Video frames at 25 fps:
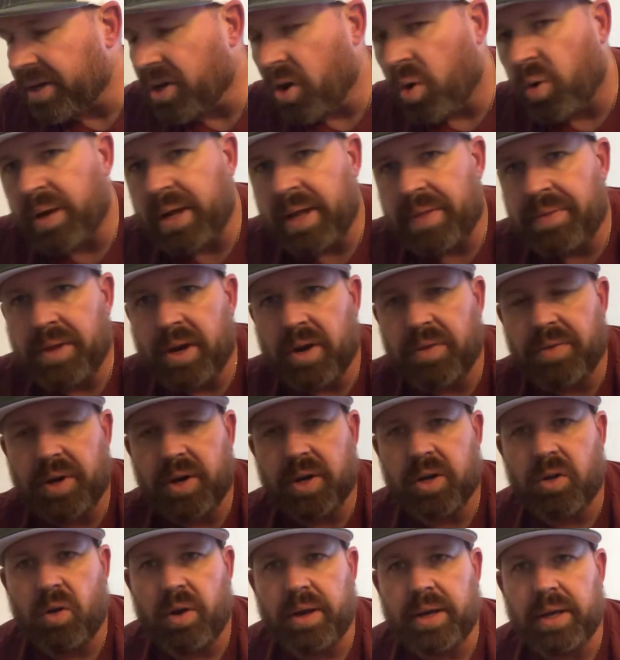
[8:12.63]
going in there,
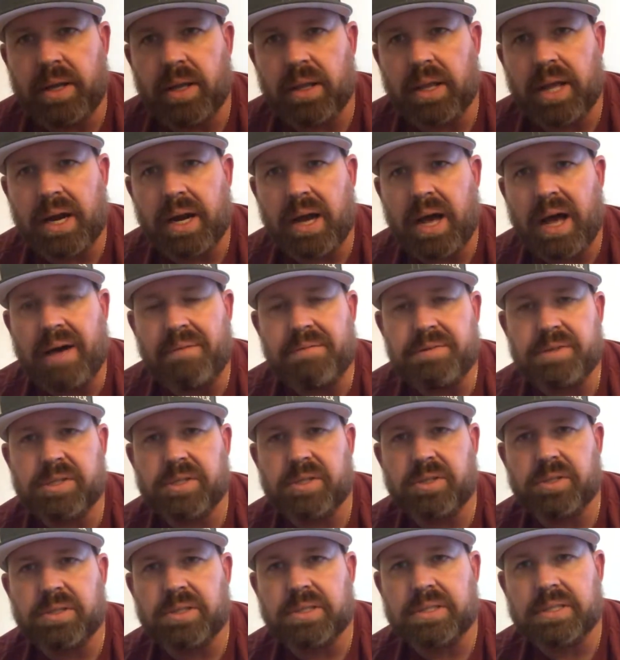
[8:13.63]
a lot of
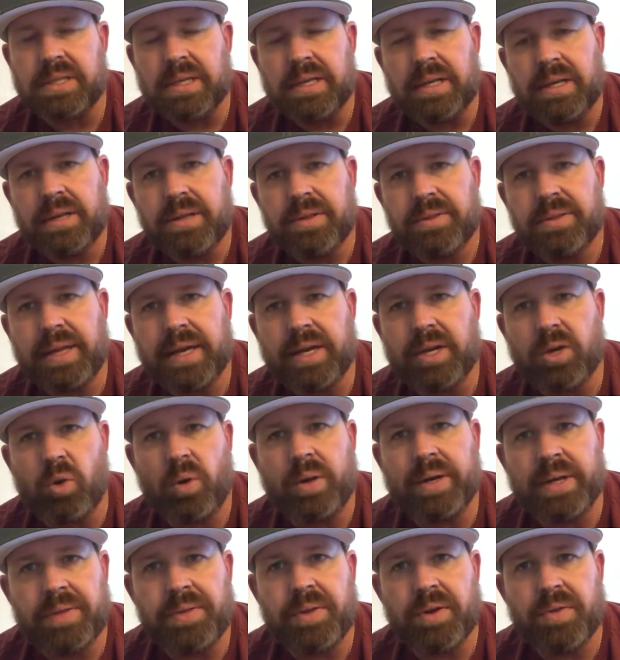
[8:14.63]
officers think
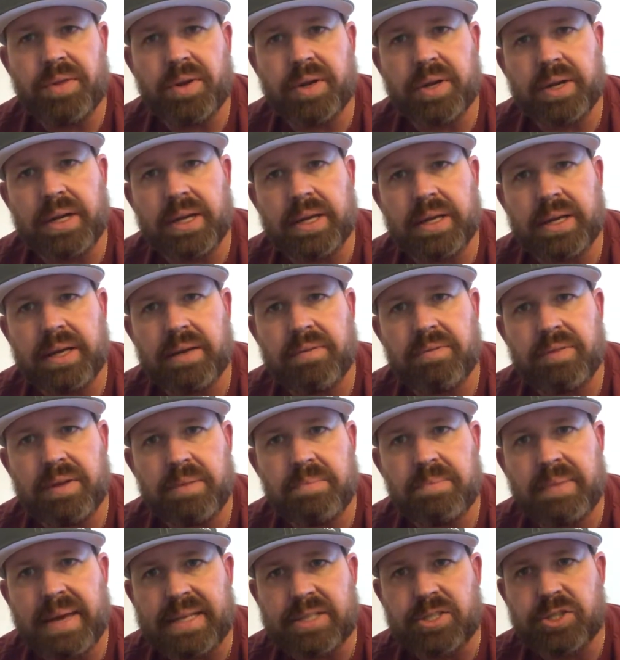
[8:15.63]
going in there they're going to give
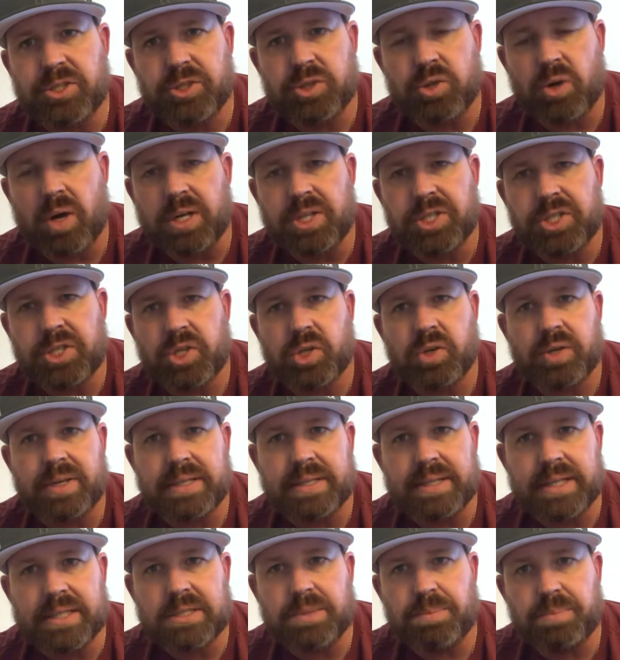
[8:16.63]
inmates structure
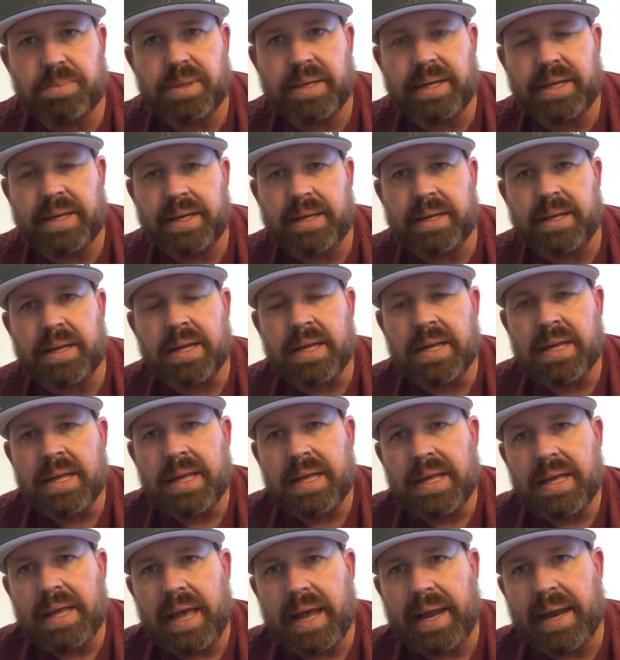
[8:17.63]
and discipline
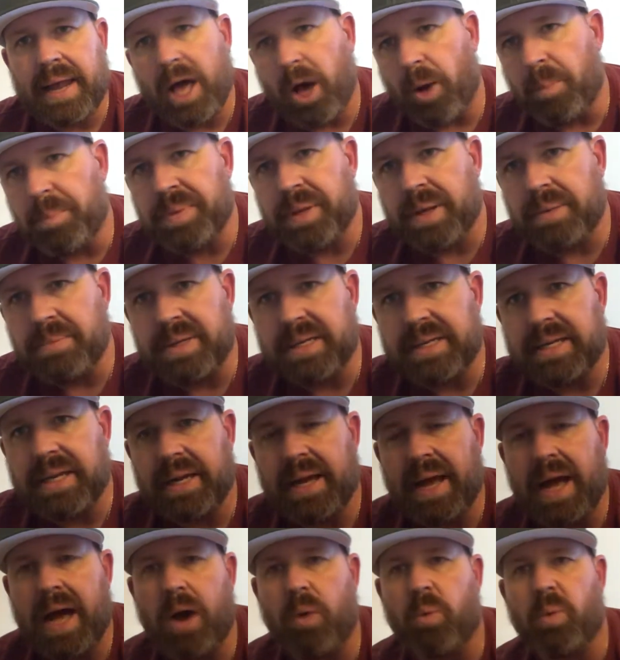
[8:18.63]
and help them to
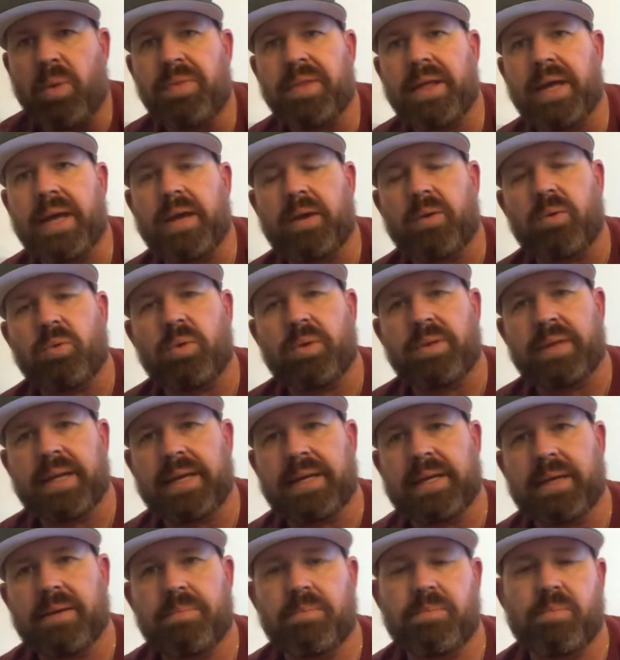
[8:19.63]
get out when they
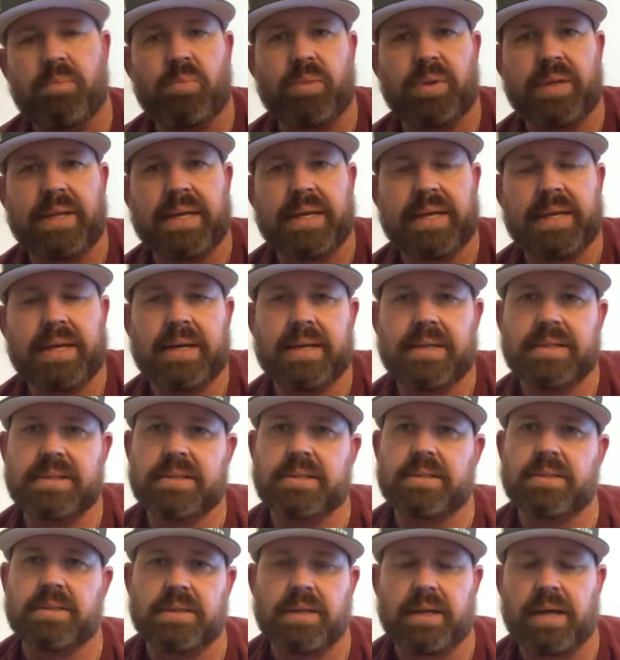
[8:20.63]
get into